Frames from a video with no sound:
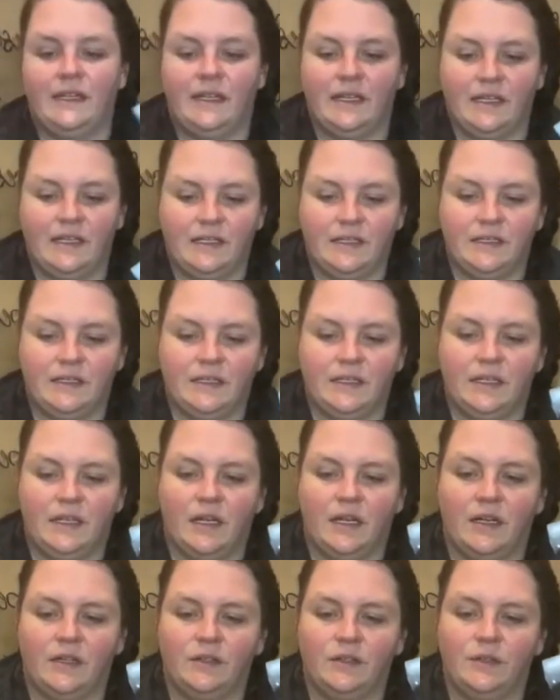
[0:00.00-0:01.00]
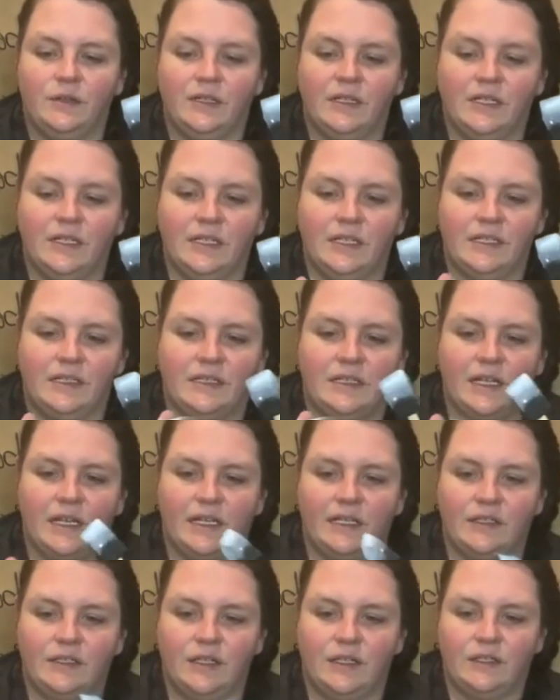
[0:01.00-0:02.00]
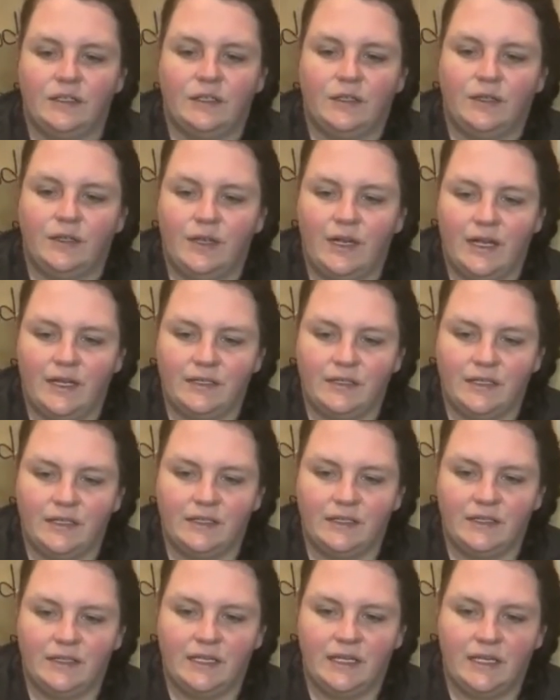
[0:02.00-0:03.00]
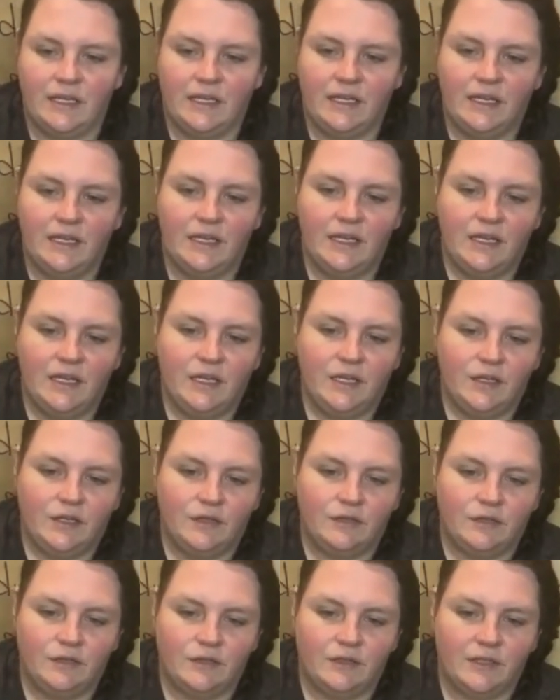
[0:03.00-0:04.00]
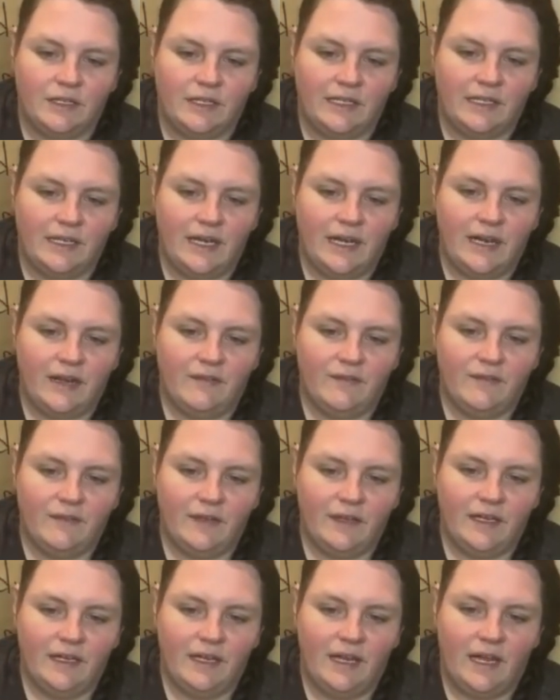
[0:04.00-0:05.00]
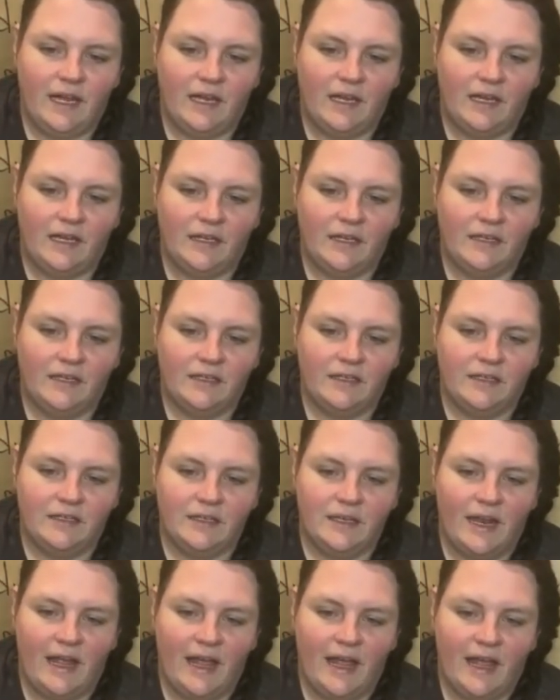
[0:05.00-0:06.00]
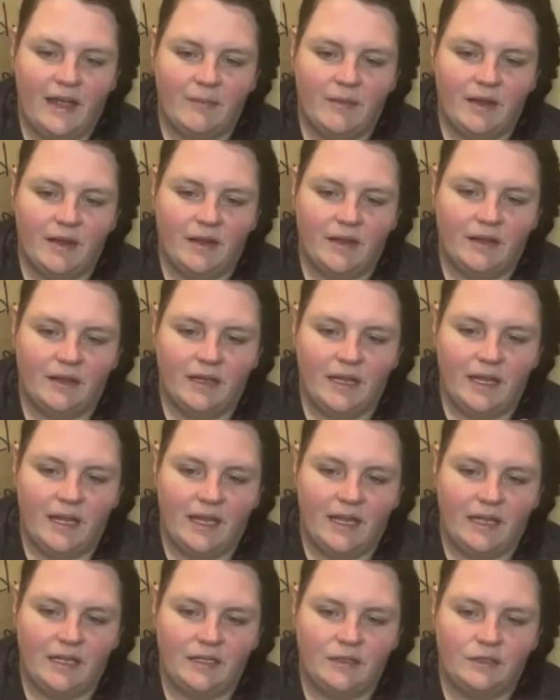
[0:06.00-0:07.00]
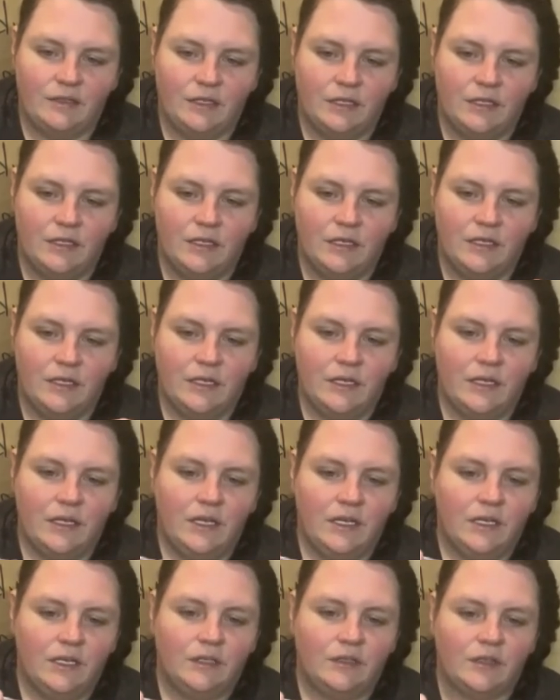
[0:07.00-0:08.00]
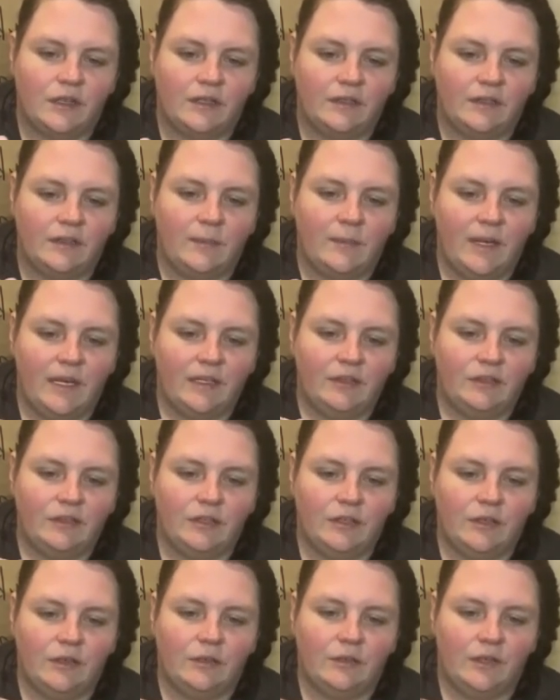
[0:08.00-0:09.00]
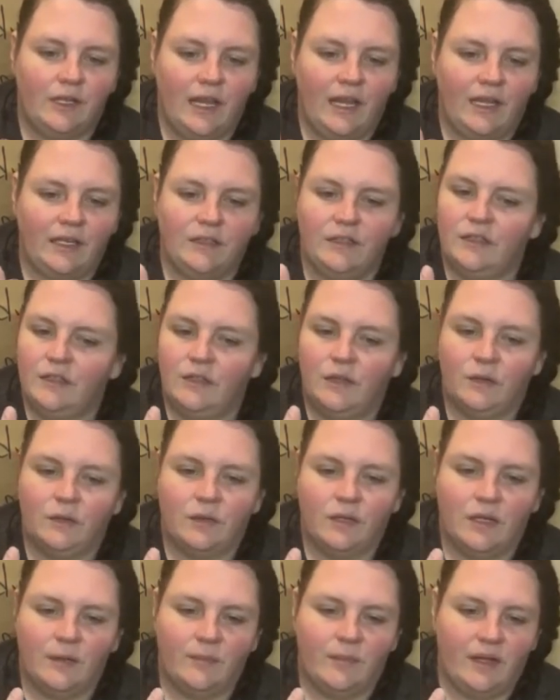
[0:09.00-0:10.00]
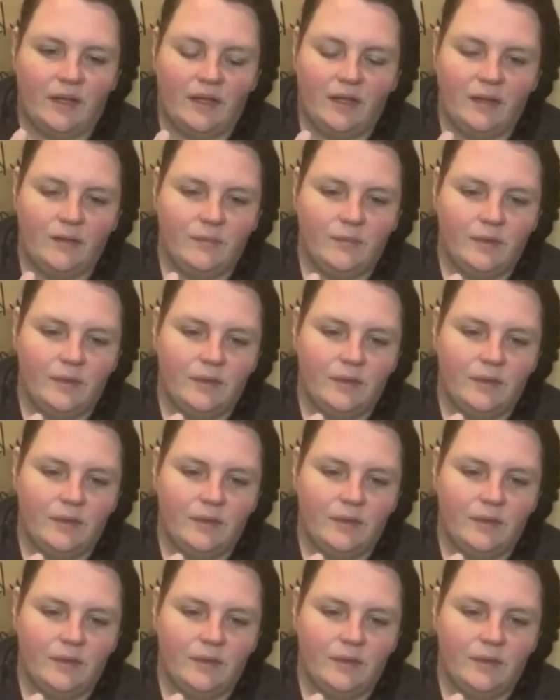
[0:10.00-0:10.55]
this. I'll do it on this side just so you guys can see. You're just going to carefully kind of dab it on the edge, just to make sure those edges don't come up